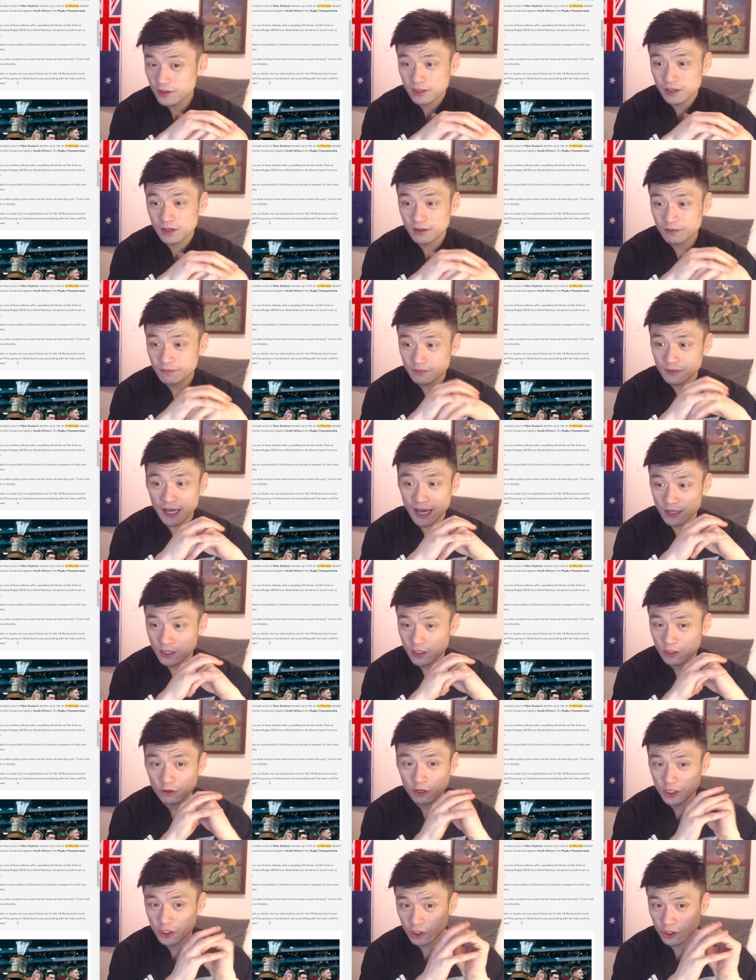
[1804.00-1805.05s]
to head to
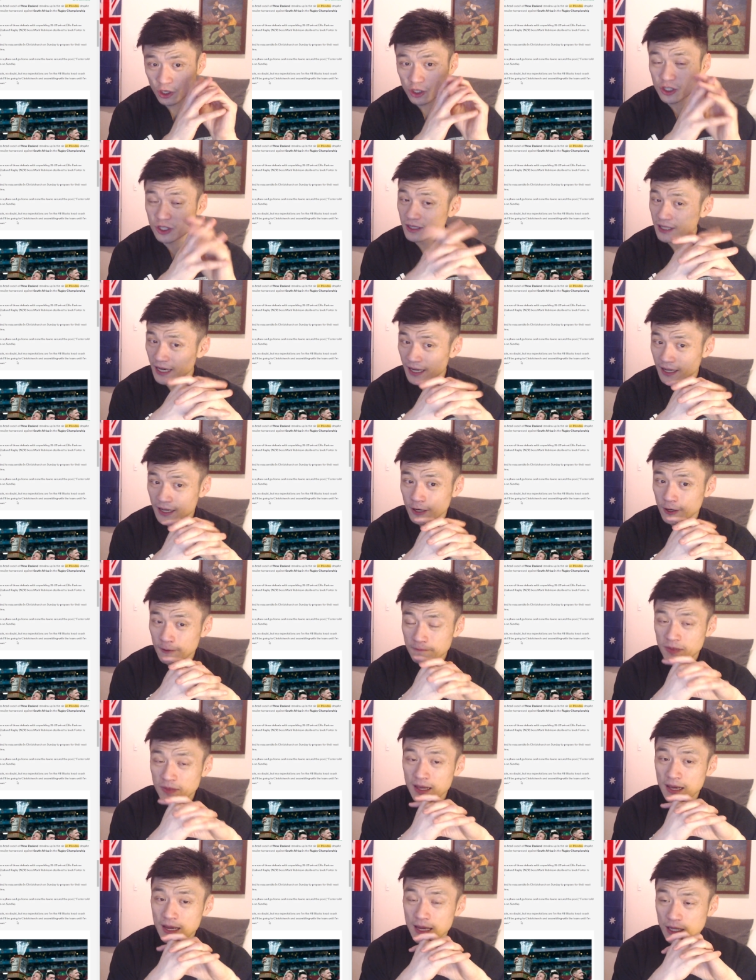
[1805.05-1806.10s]
Christchurch to take on
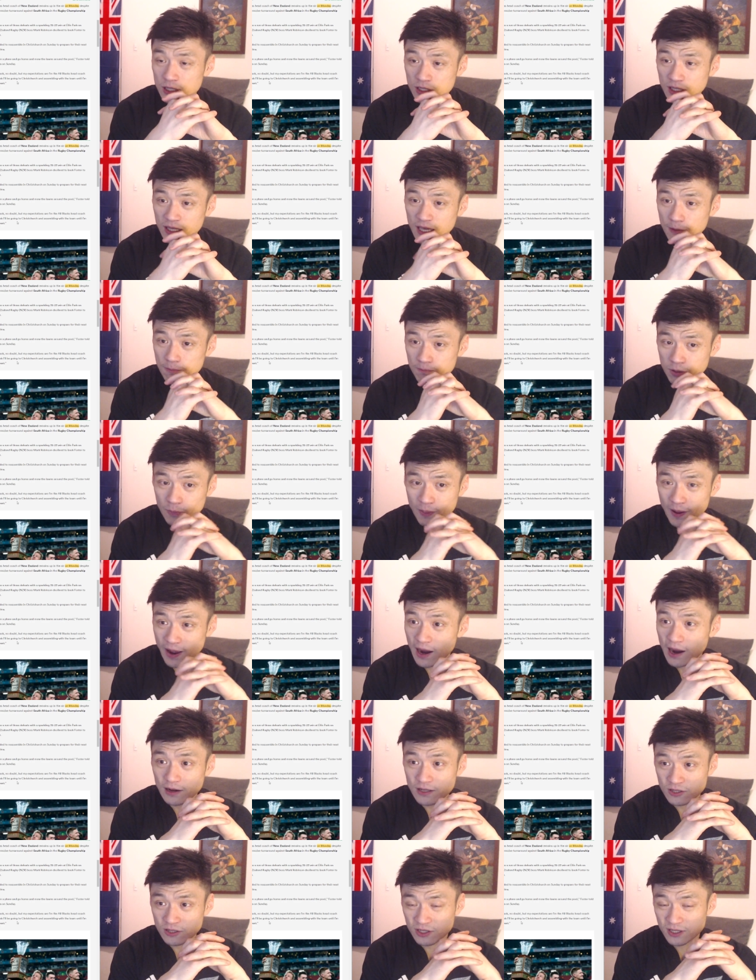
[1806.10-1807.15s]
to get
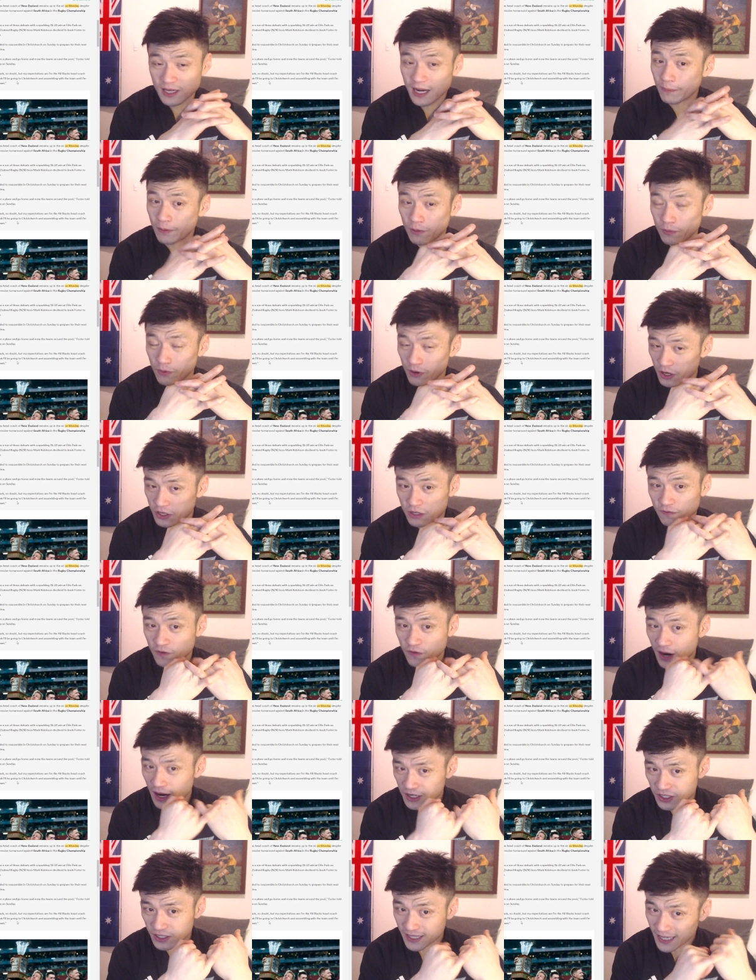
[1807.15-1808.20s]
prepared to start preparation for
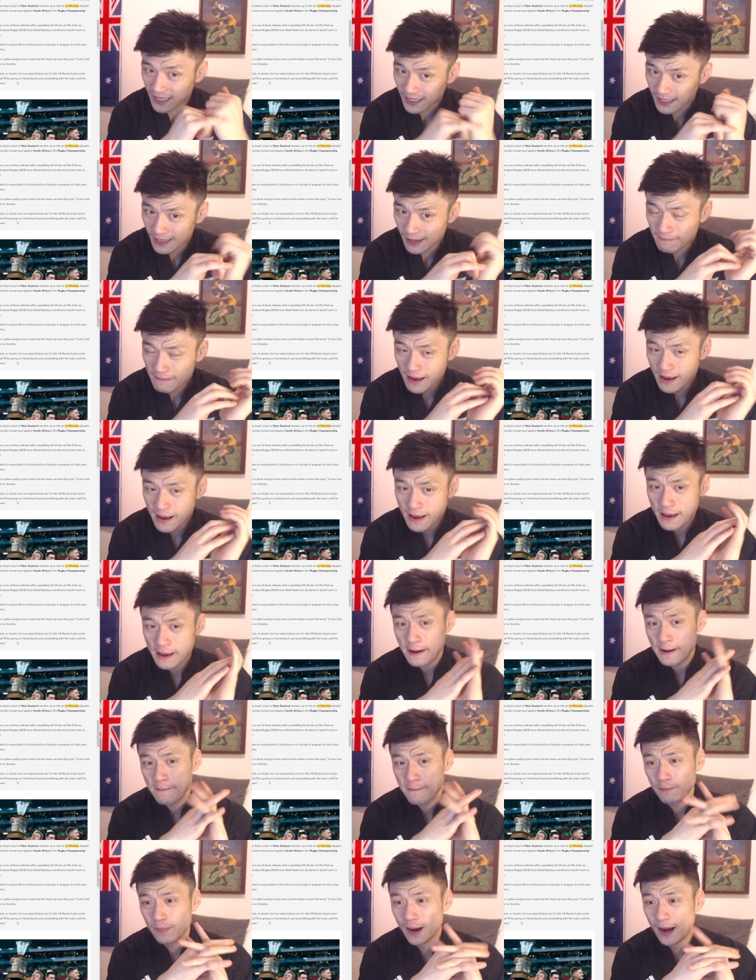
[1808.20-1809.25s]
Argentina.
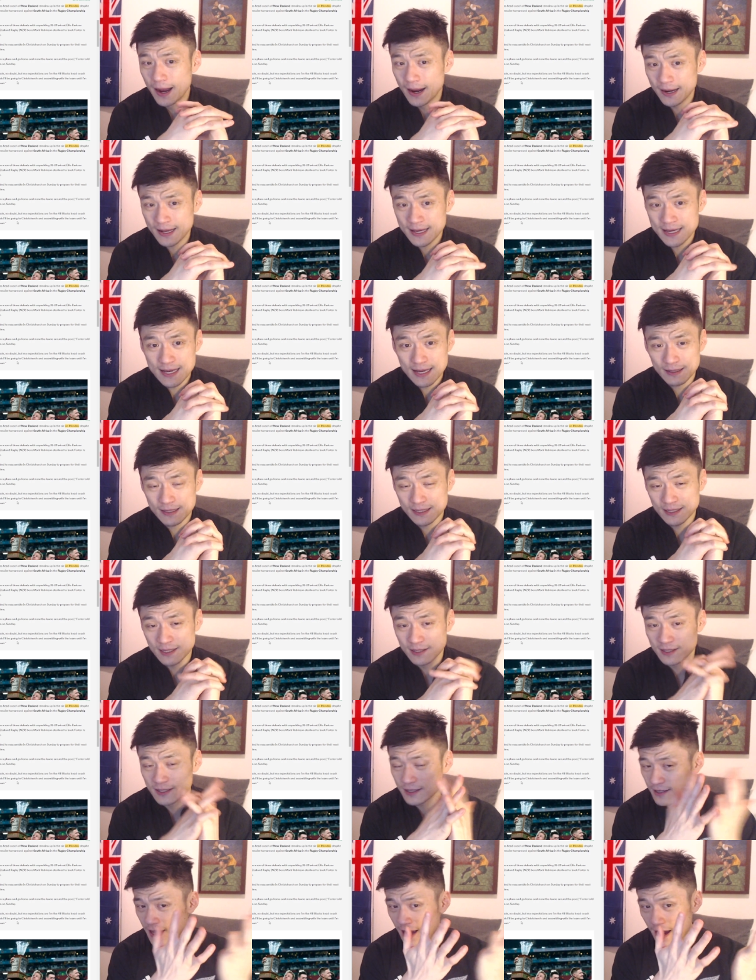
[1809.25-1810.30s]
But
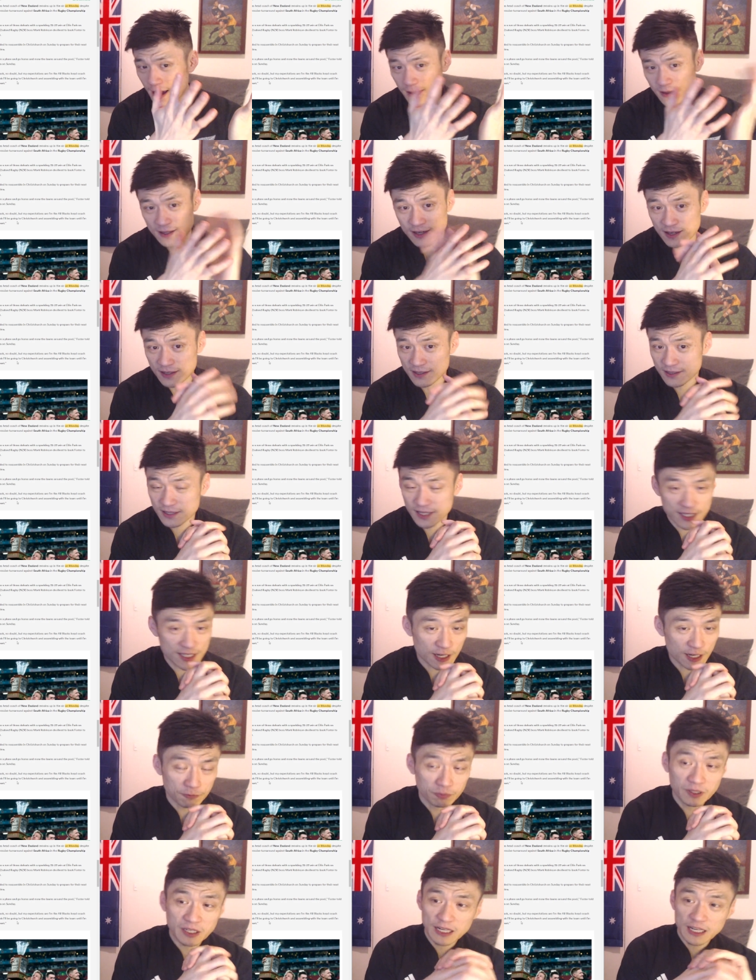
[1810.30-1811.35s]
he's
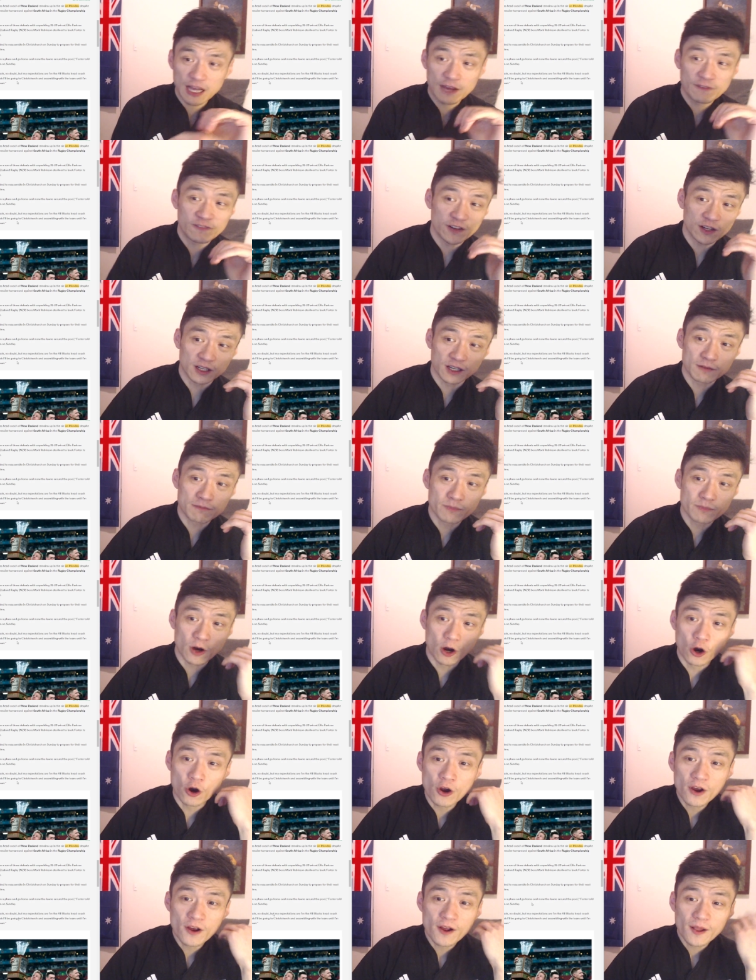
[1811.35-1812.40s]
completely left in
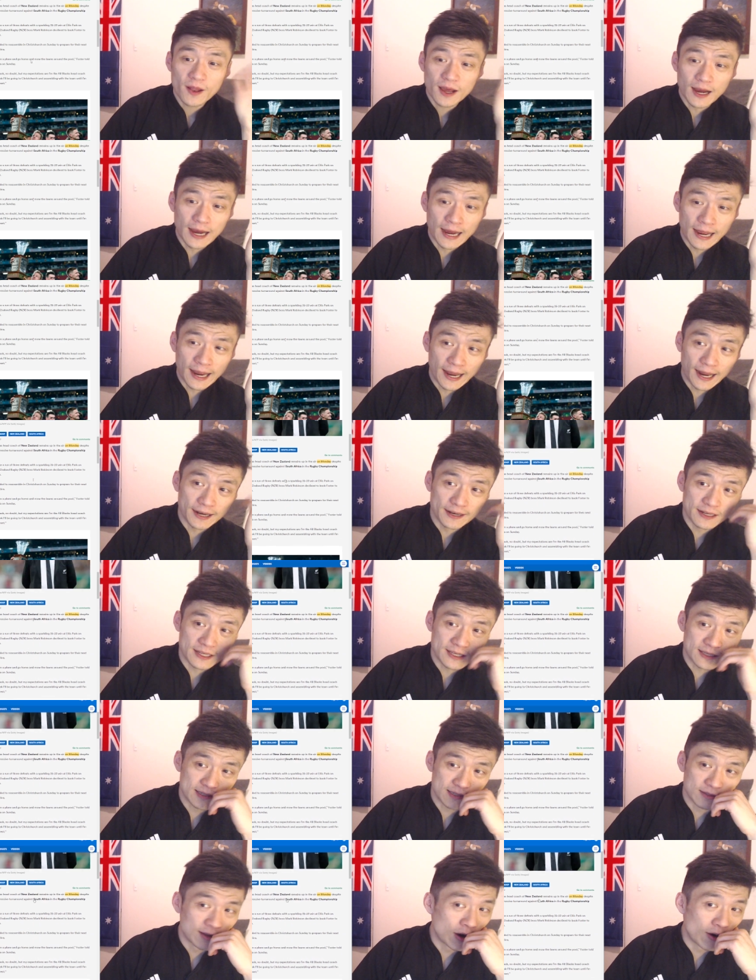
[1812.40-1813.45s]
limbo, and
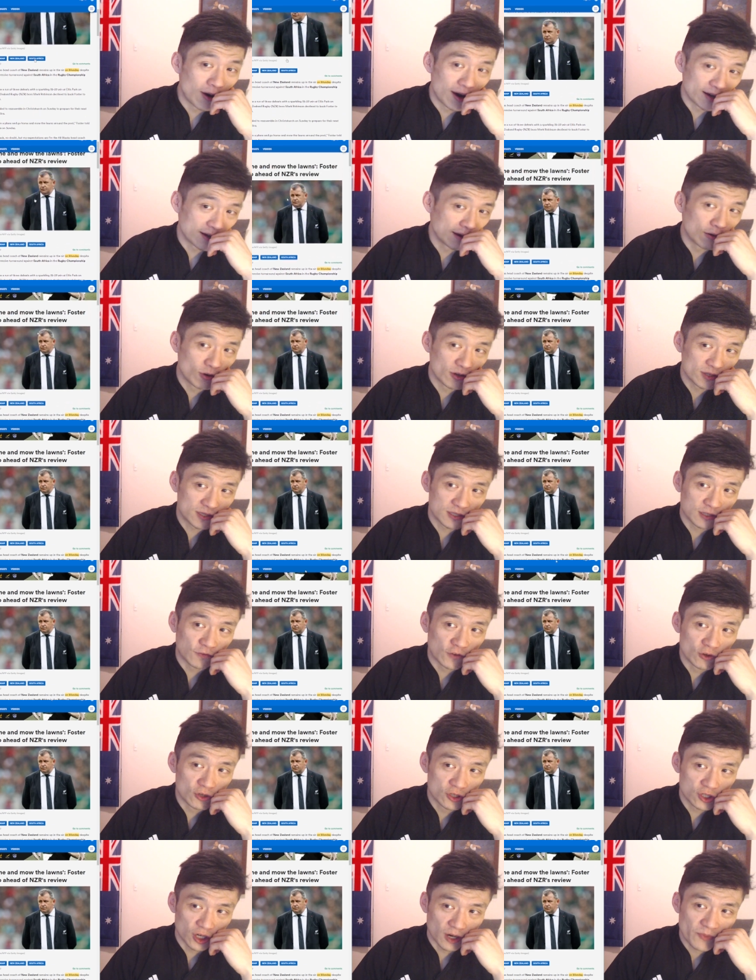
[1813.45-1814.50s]
he's no idea what's the
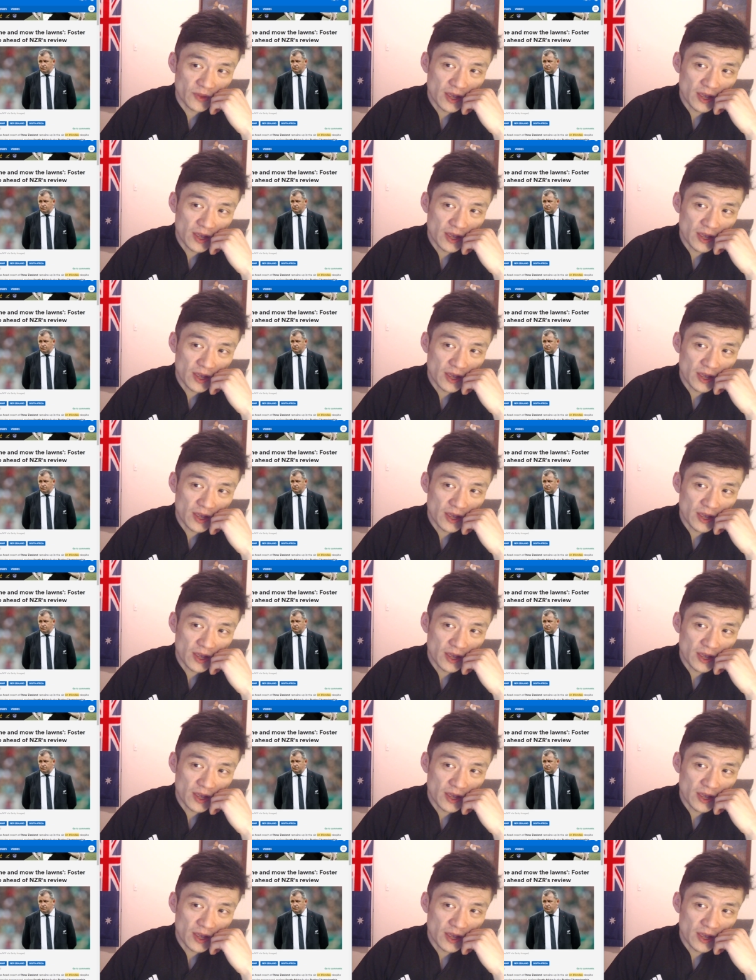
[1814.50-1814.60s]
future.